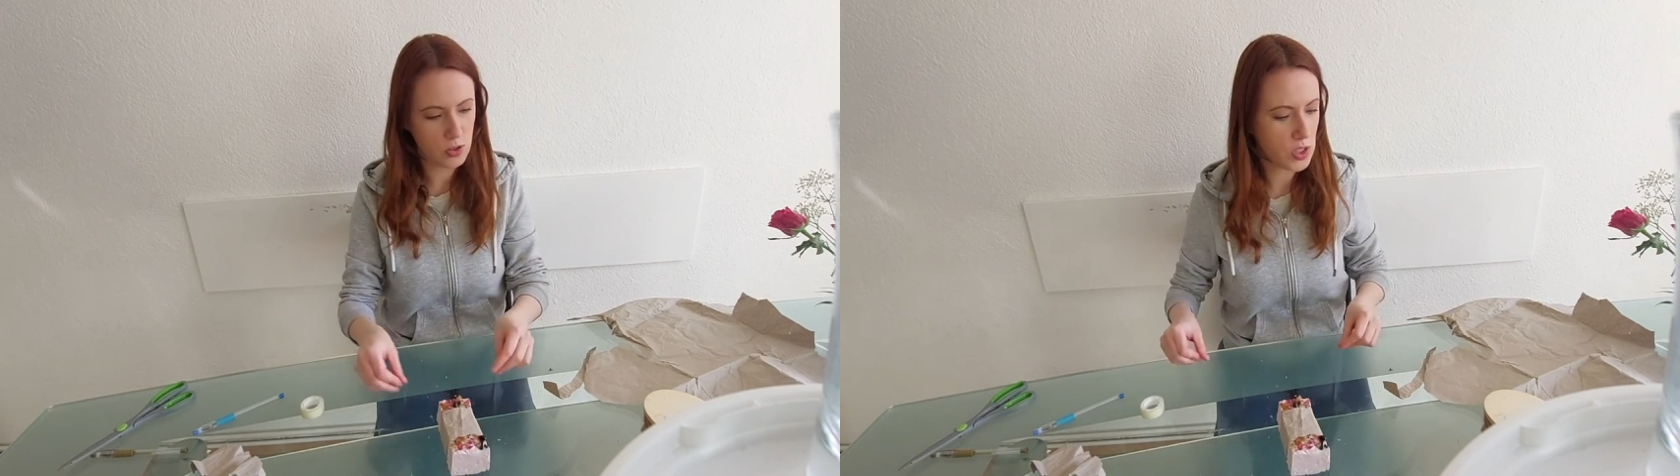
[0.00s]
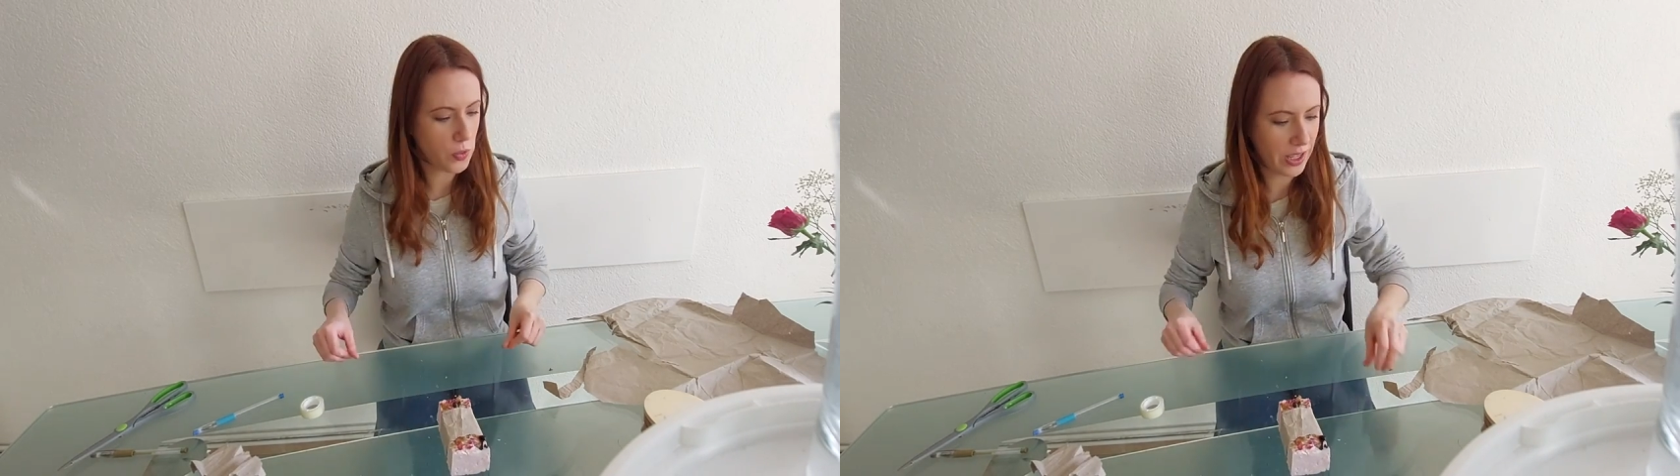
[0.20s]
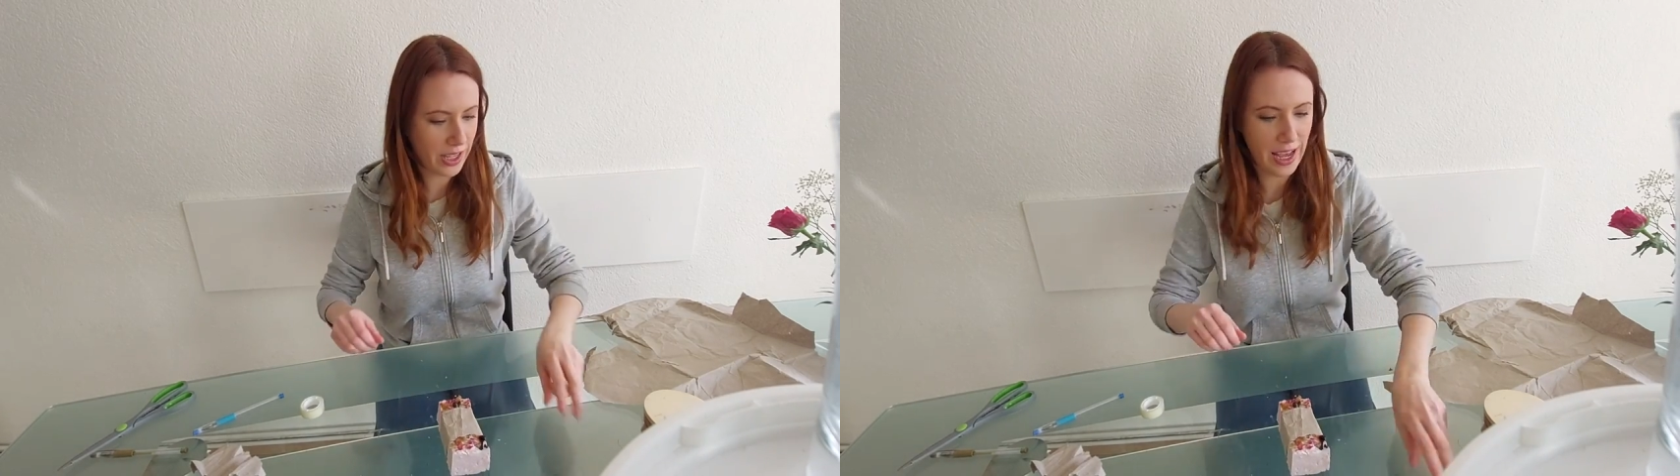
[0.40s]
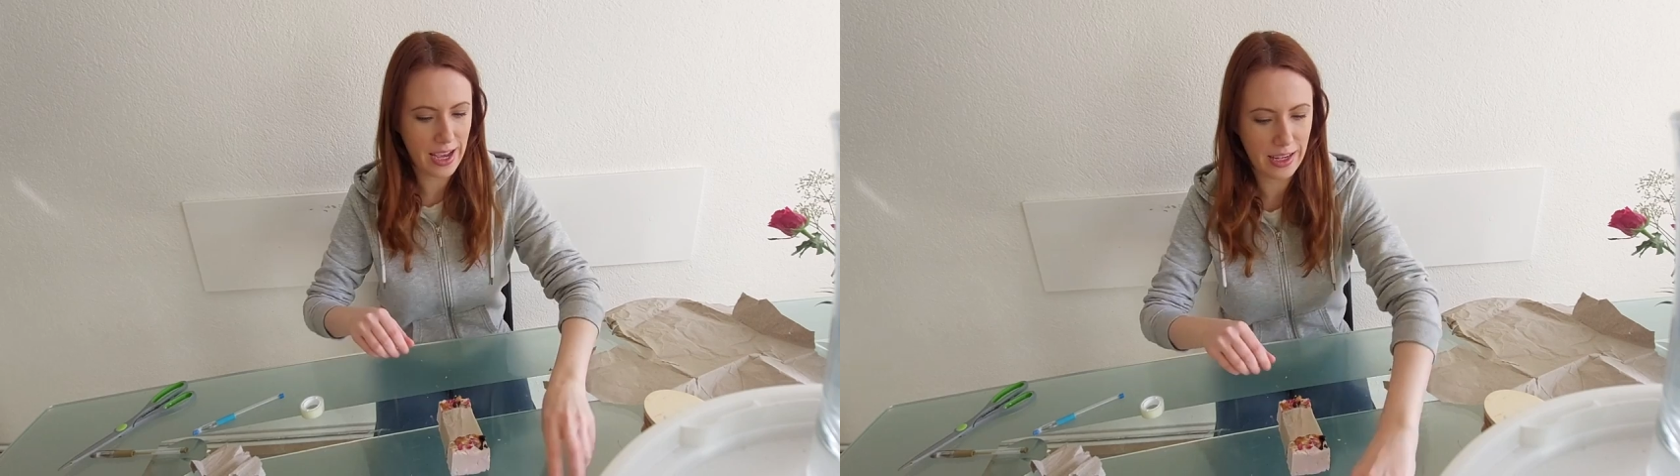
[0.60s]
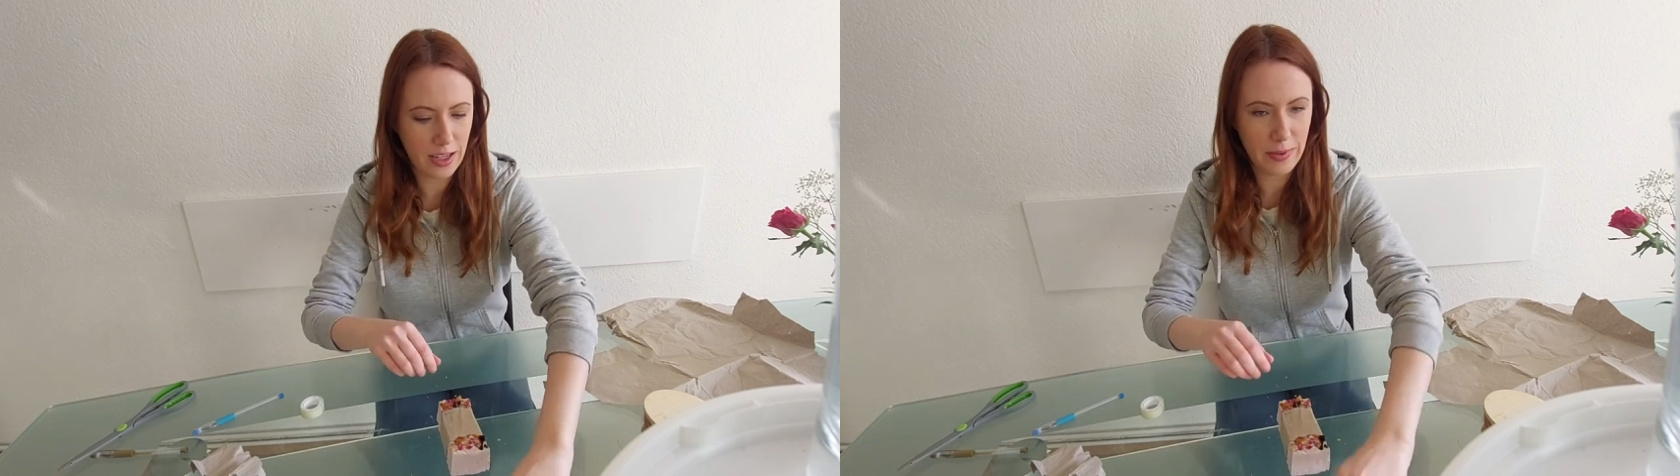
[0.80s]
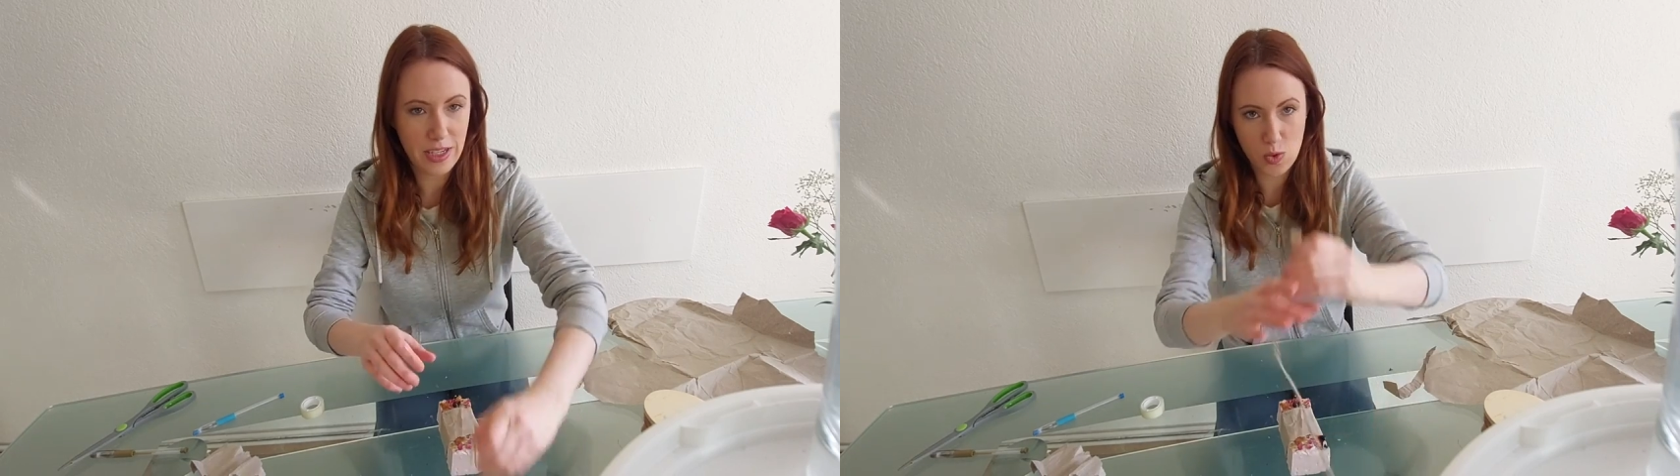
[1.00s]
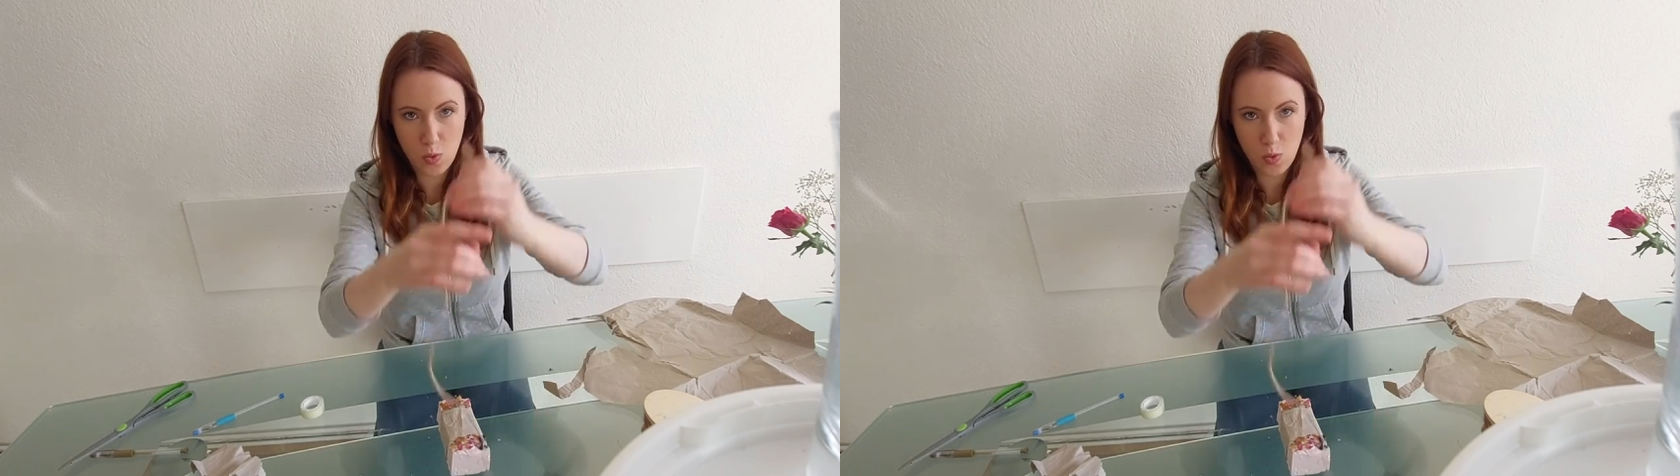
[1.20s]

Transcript: so we can add a little bit of